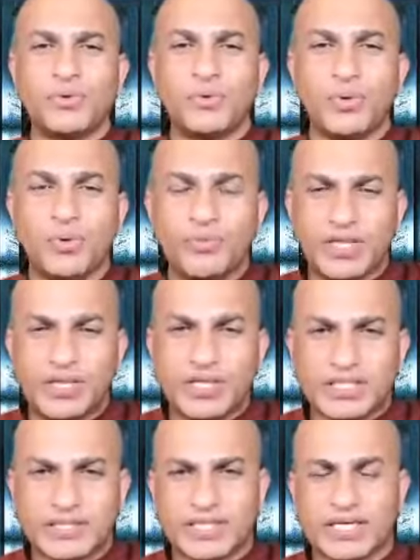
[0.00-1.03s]
go with
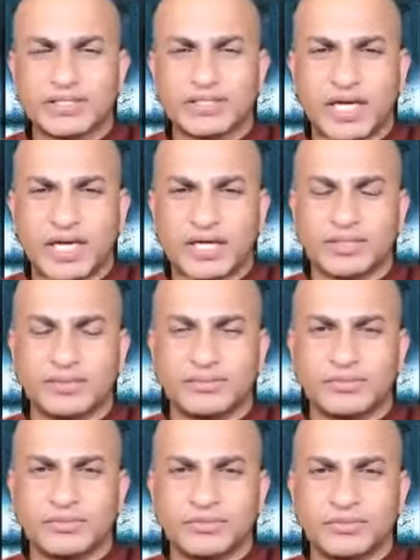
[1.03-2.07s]
this sansara.
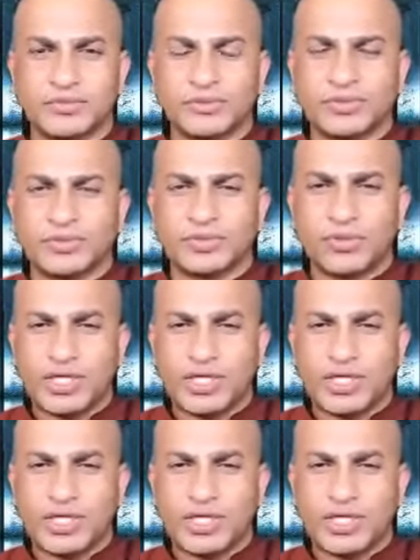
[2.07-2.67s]
So